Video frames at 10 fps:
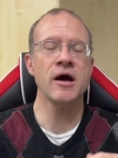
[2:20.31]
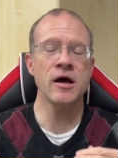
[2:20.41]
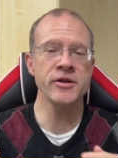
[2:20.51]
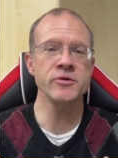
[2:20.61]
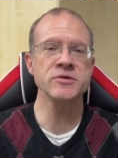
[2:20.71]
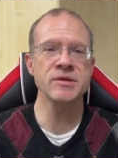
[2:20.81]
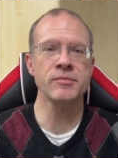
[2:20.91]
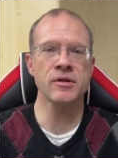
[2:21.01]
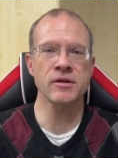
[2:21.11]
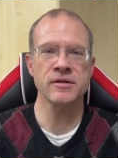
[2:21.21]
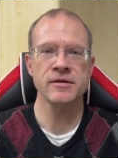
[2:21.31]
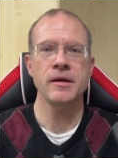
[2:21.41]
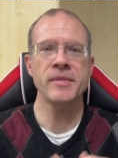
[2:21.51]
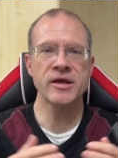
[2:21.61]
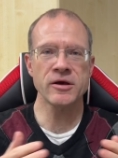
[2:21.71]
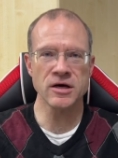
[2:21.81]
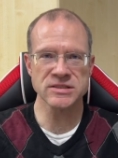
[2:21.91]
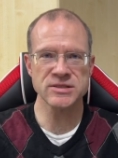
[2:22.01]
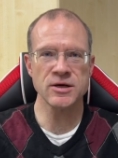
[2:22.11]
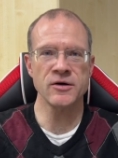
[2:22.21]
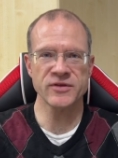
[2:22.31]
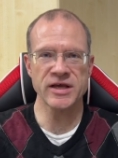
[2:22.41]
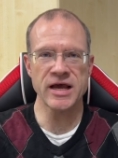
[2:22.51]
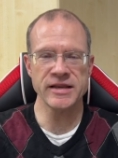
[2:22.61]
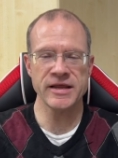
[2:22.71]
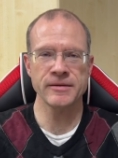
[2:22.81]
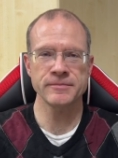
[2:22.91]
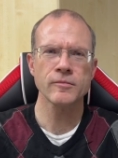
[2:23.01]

unusable because of the guiding.